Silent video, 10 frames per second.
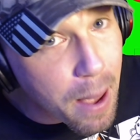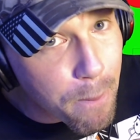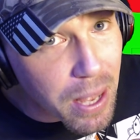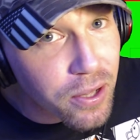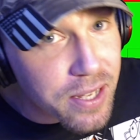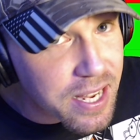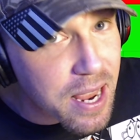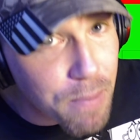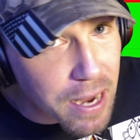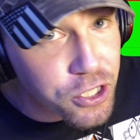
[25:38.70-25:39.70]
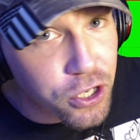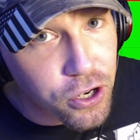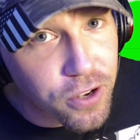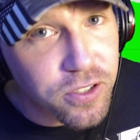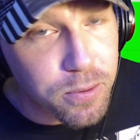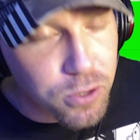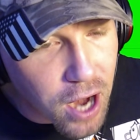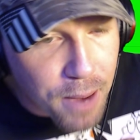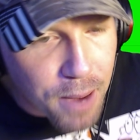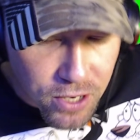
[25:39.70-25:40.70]
bell is hit. Make sure you've
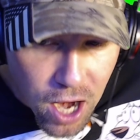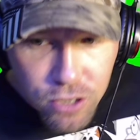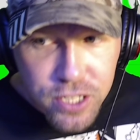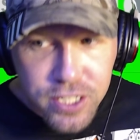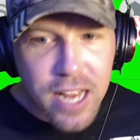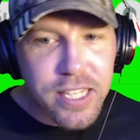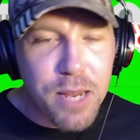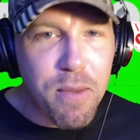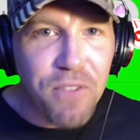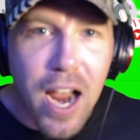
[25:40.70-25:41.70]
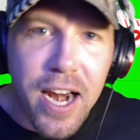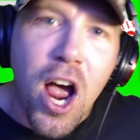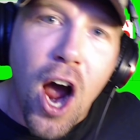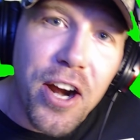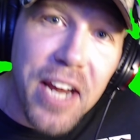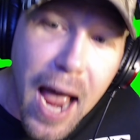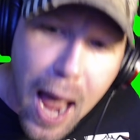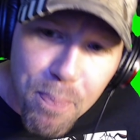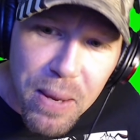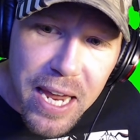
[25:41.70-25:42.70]
subscribed. Y'all just got timified. Are you
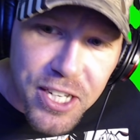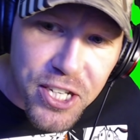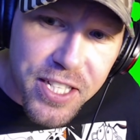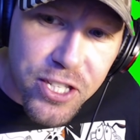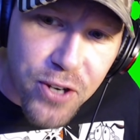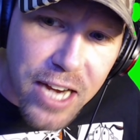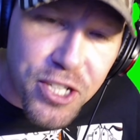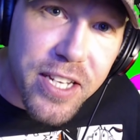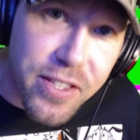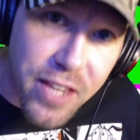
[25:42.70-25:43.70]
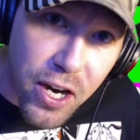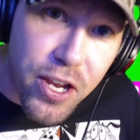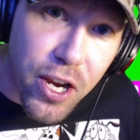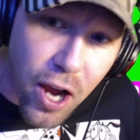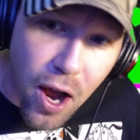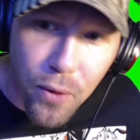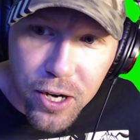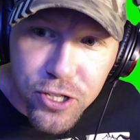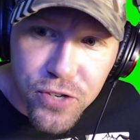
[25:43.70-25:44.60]
happy, itchies and scratchies? There you go. There's your